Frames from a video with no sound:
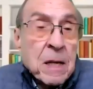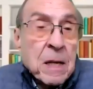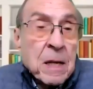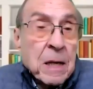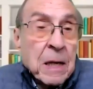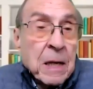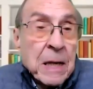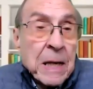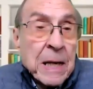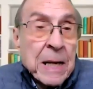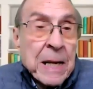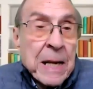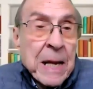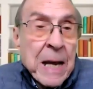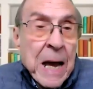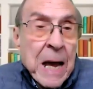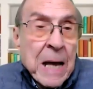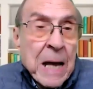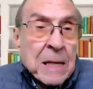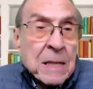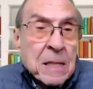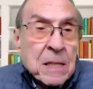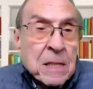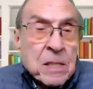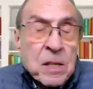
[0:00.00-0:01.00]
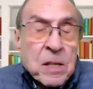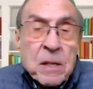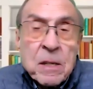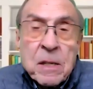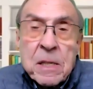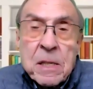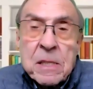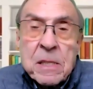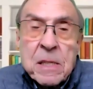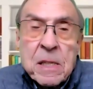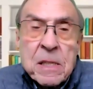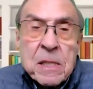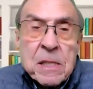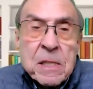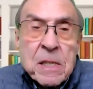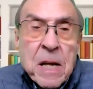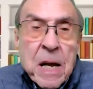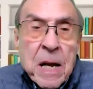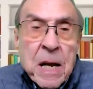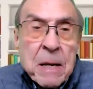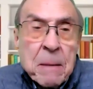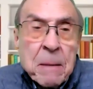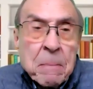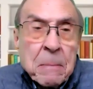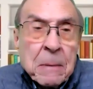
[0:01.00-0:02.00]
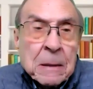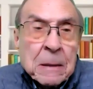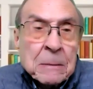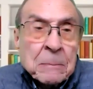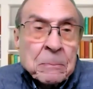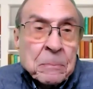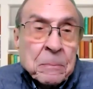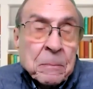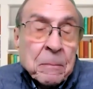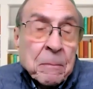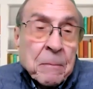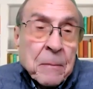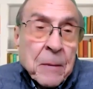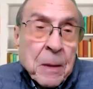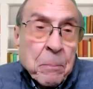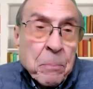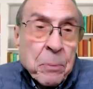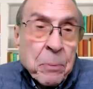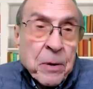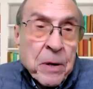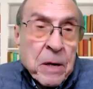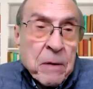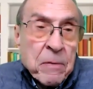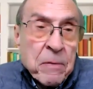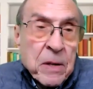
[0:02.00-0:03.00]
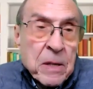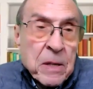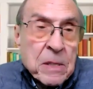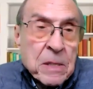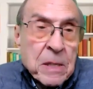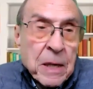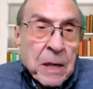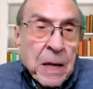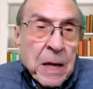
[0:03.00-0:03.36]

uh, Lee Anderson is his name, previous yes.